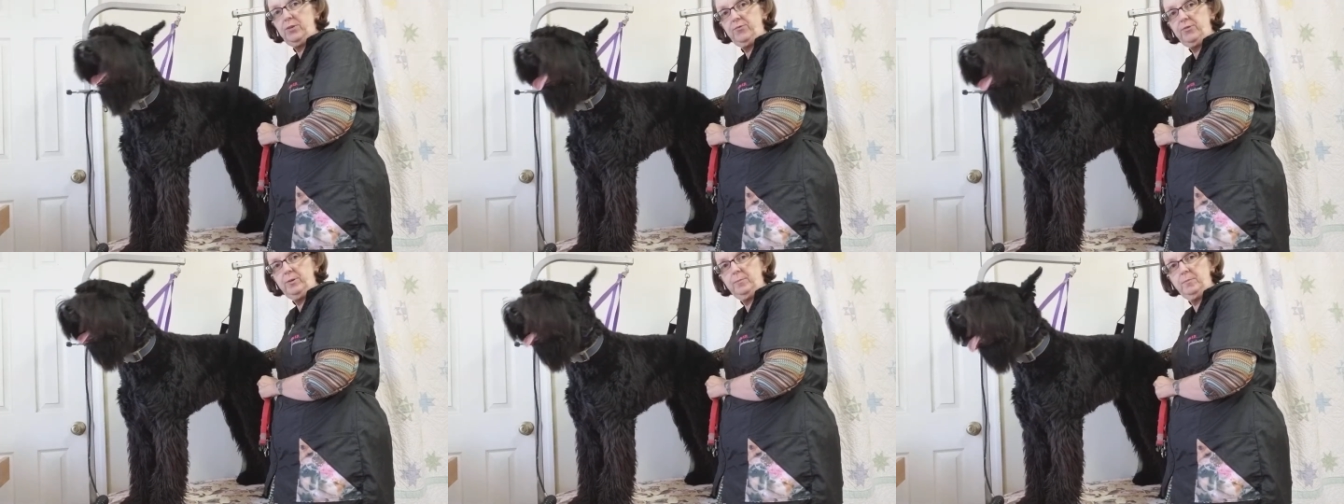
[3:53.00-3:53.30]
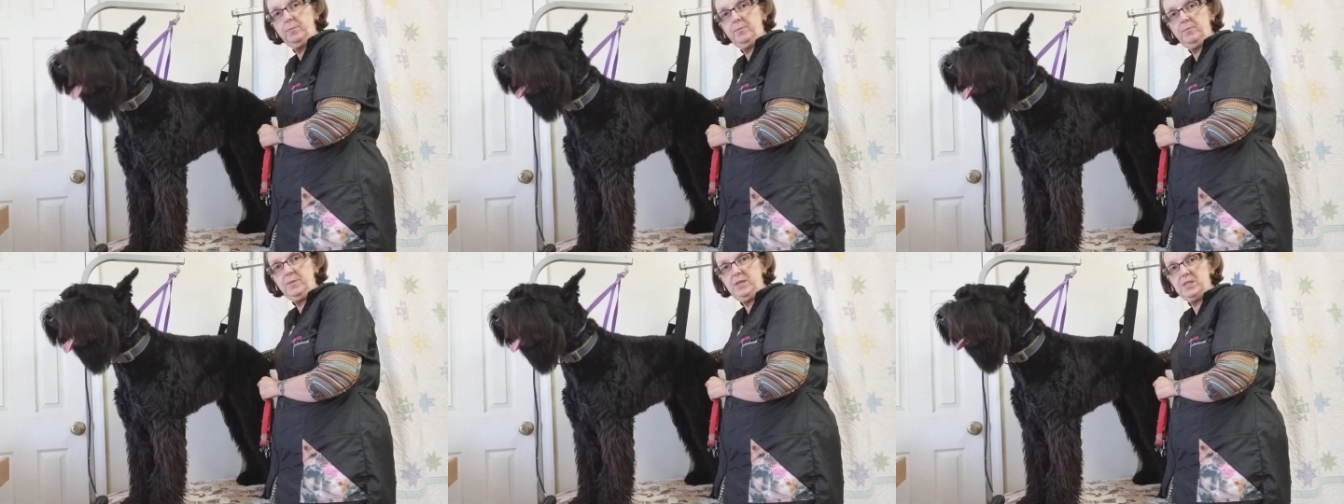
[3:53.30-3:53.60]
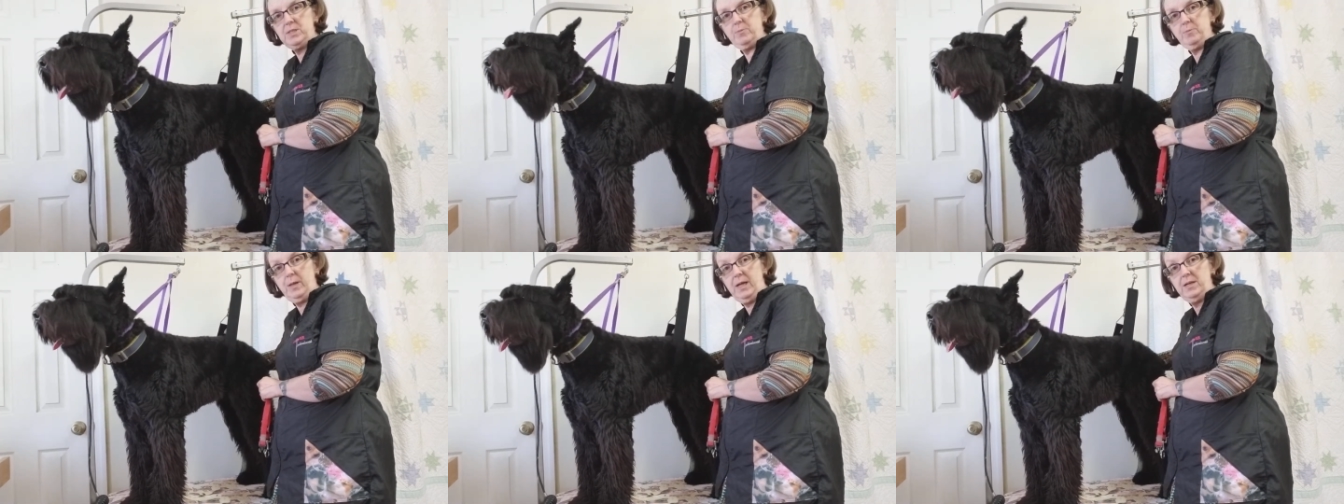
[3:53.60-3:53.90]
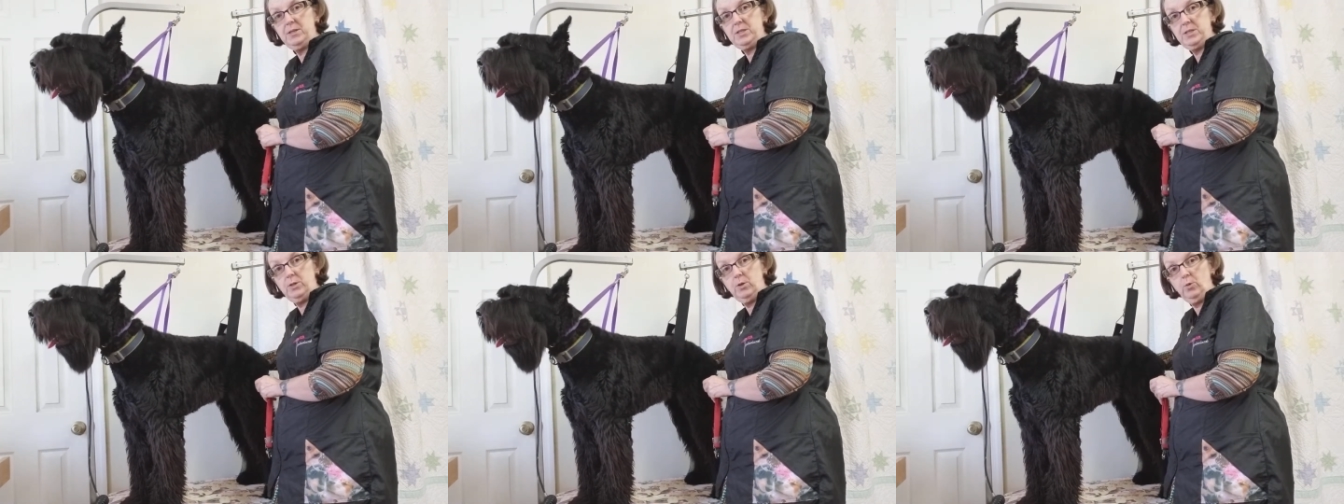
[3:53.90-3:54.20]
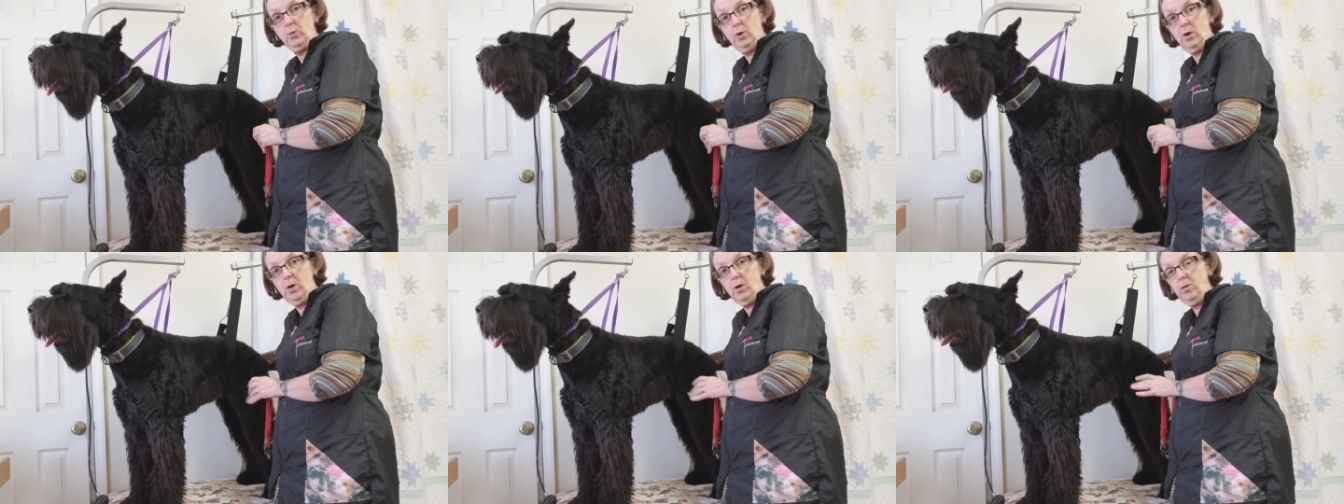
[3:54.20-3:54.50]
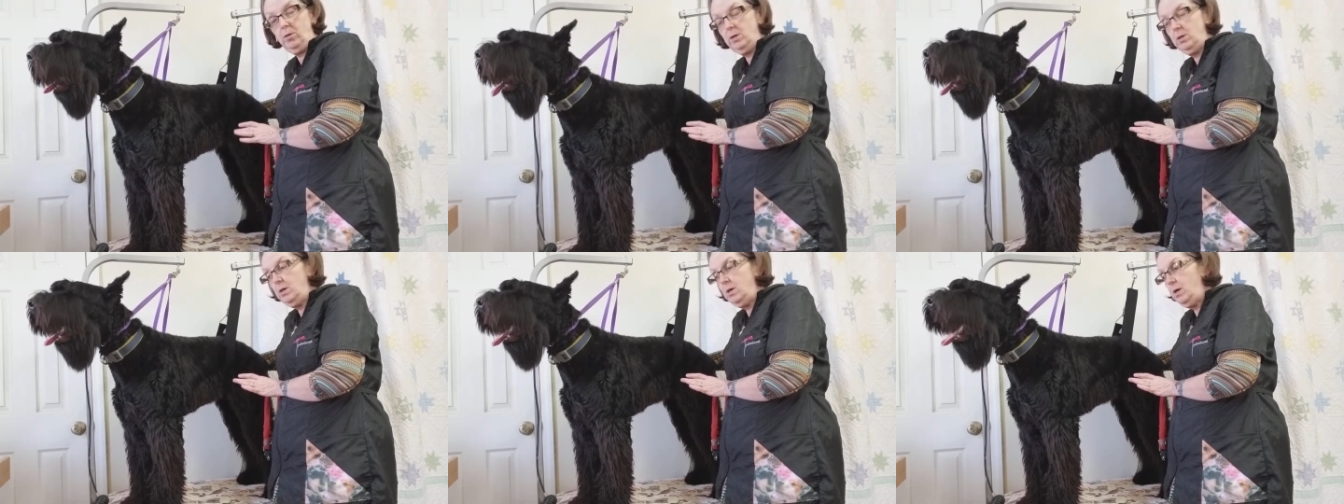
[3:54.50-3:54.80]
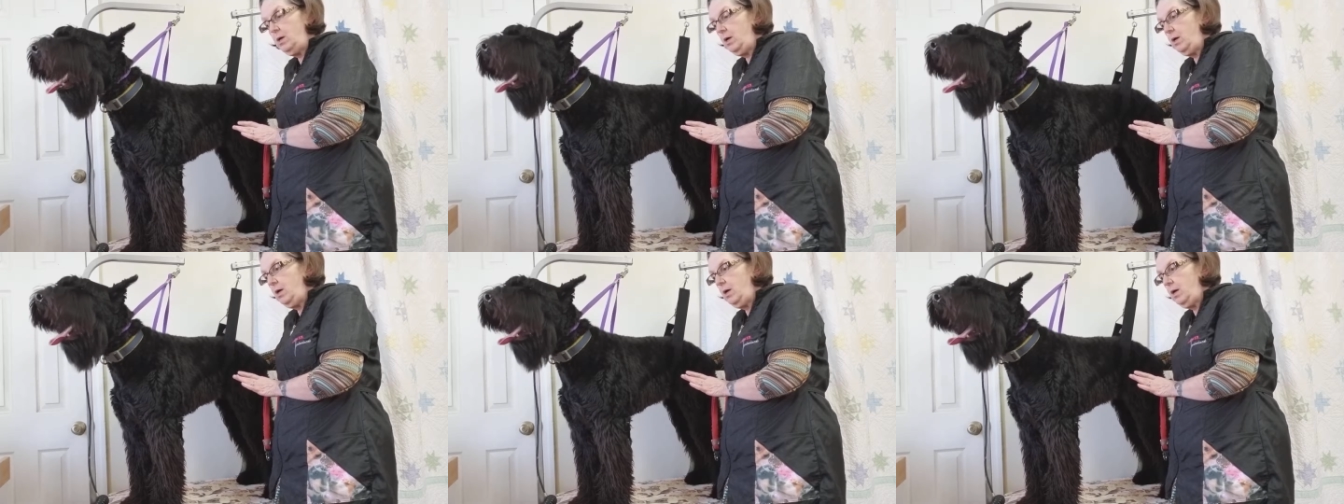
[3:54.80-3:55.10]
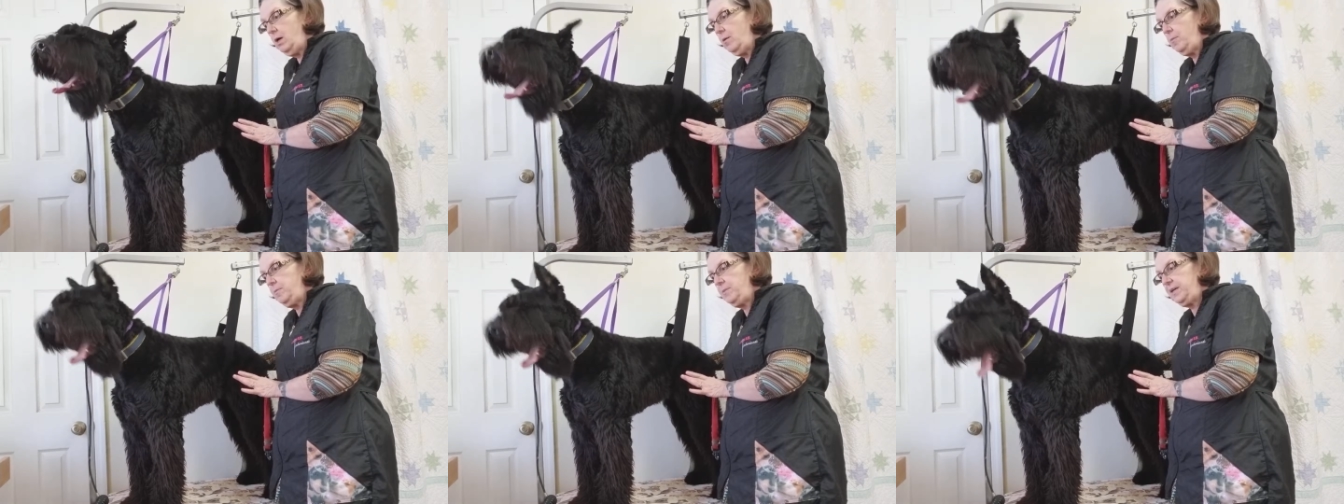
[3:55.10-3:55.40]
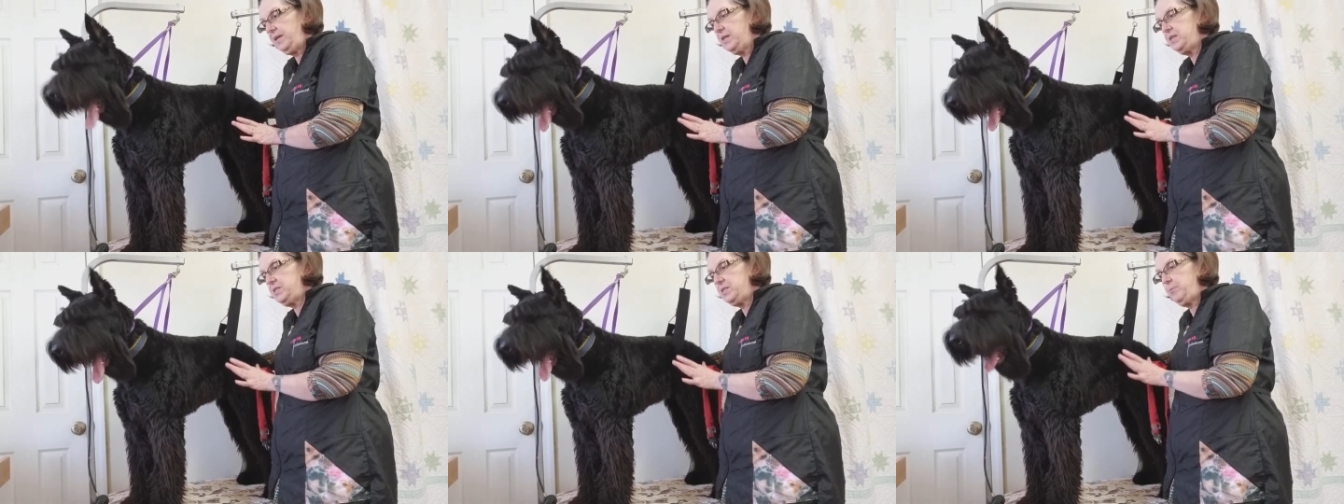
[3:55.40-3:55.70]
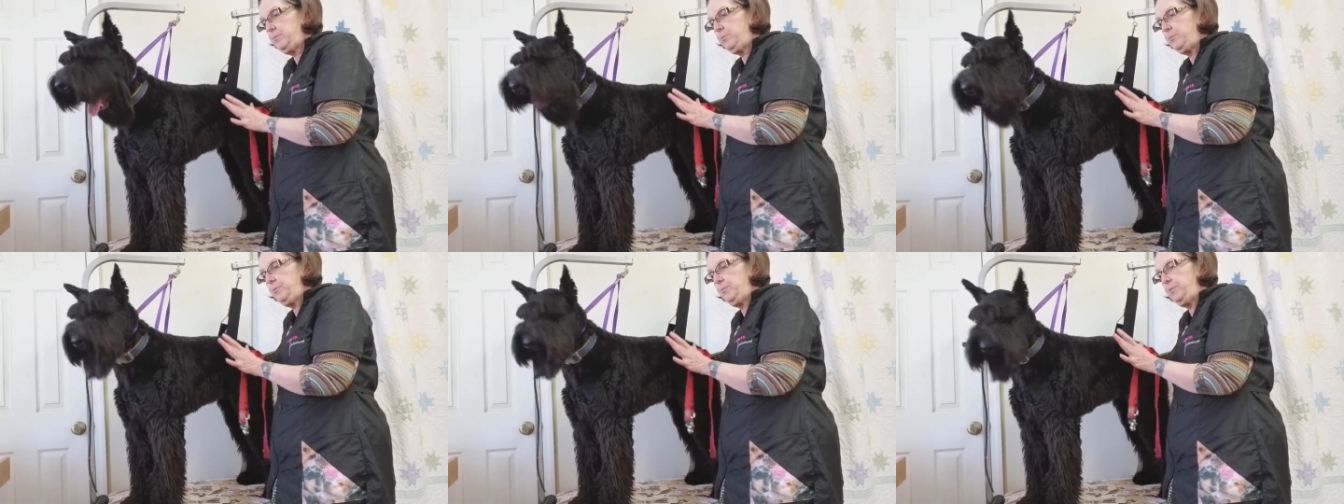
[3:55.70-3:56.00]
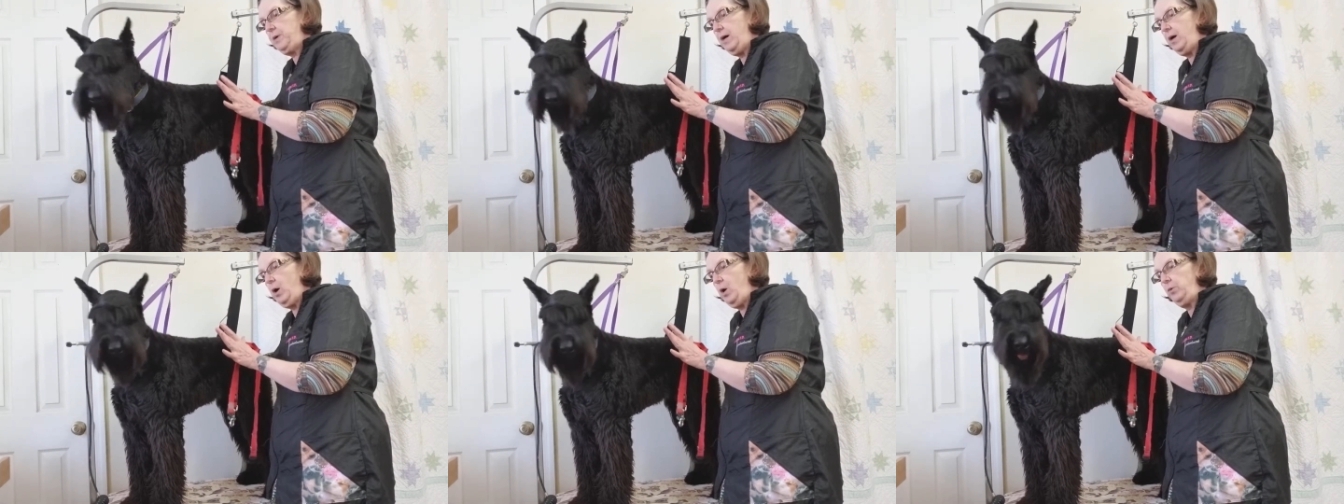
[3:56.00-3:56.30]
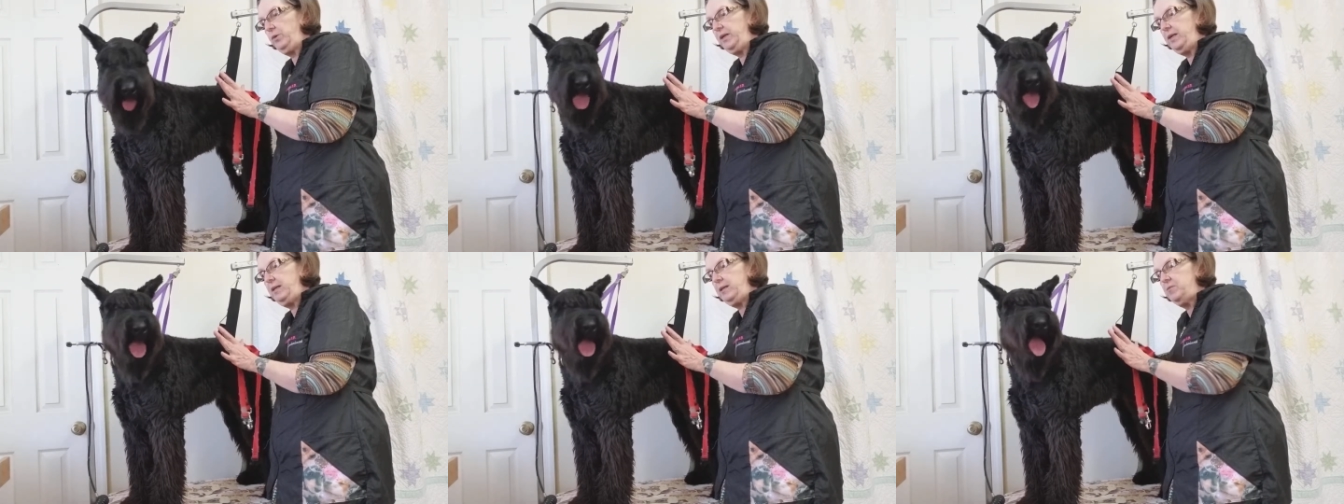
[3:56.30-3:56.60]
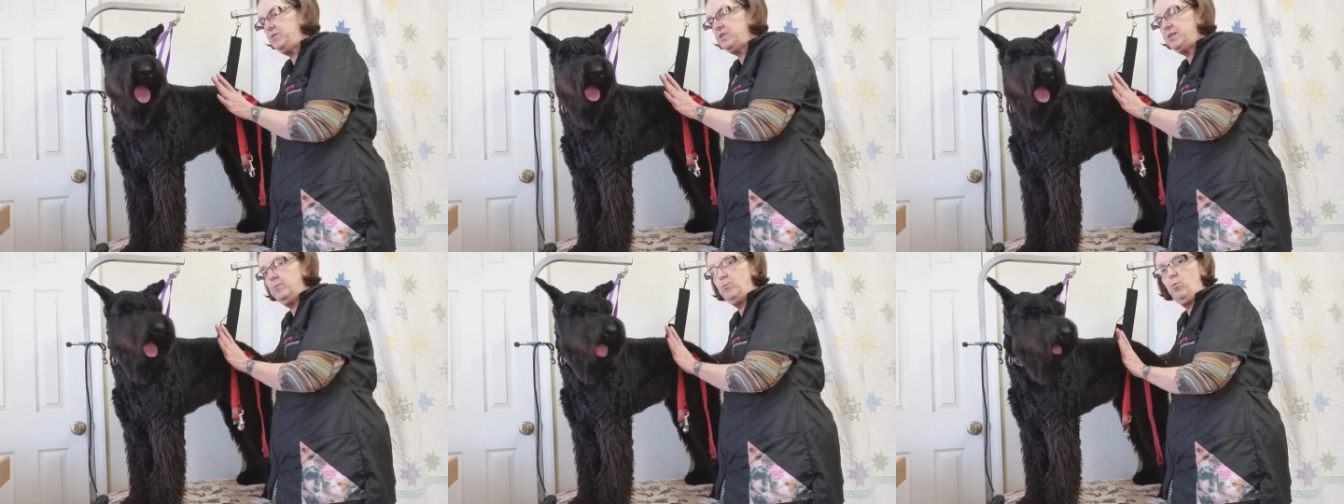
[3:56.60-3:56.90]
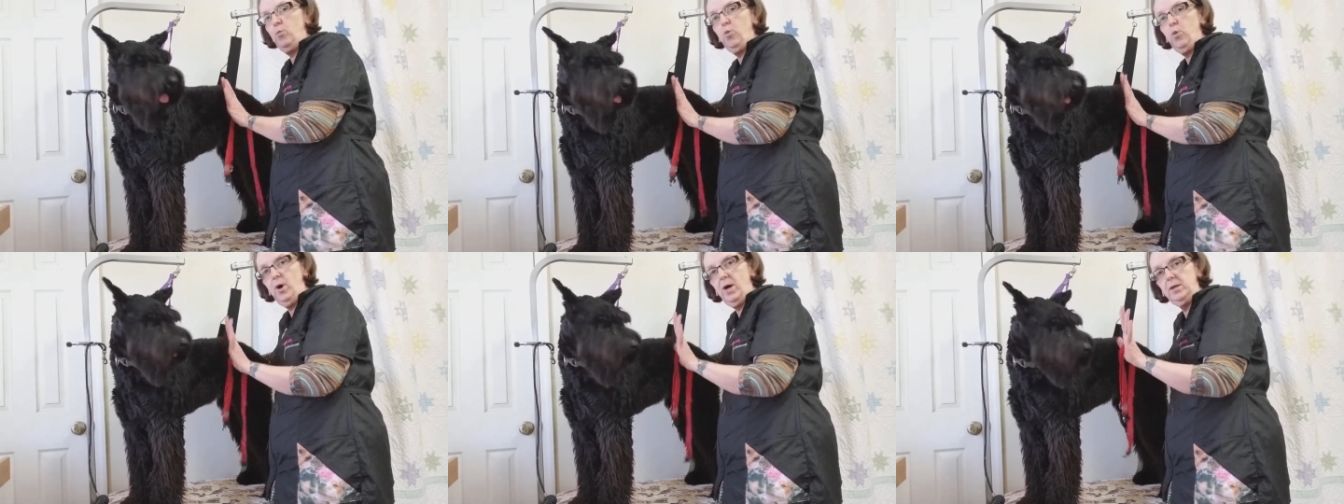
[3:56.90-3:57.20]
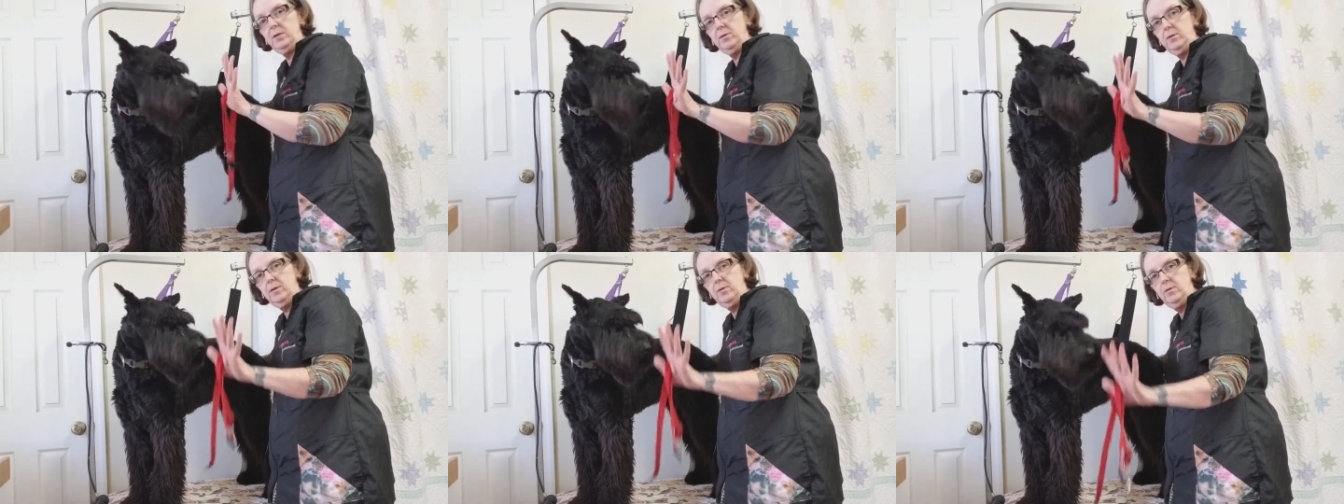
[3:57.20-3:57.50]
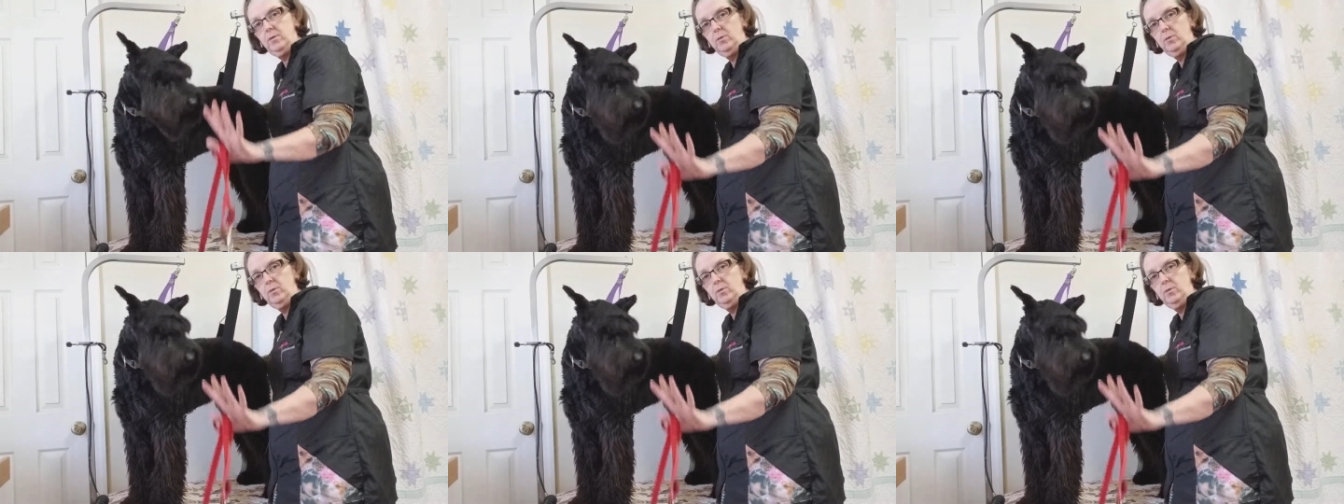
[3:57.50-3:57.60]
from his butt to the wall, because it only gives them one